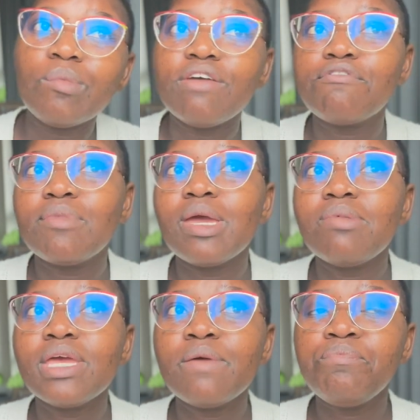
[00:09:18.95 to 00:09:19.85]
If
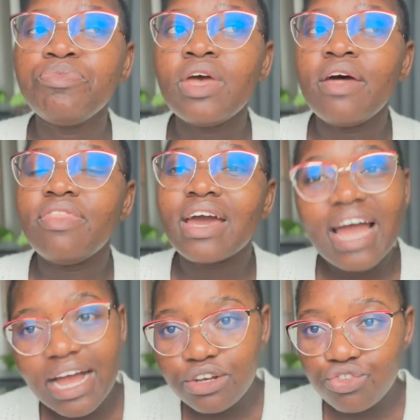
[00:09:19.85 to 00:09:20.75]
maybe the
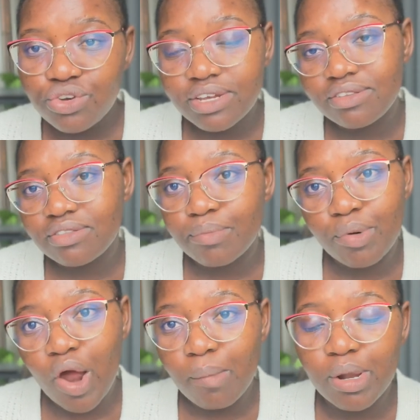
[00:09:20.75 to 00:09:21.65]
country is the
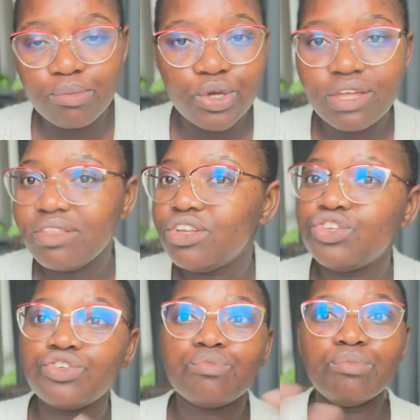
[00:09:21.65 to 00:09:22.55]
problem, you can then
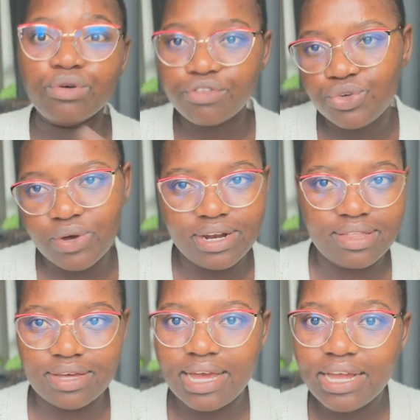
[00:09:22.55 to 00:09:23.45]
just move to
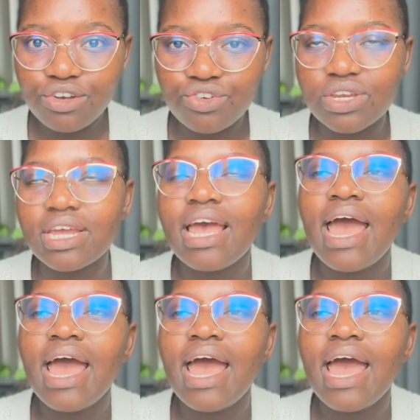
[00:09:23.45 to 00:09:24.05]
another country.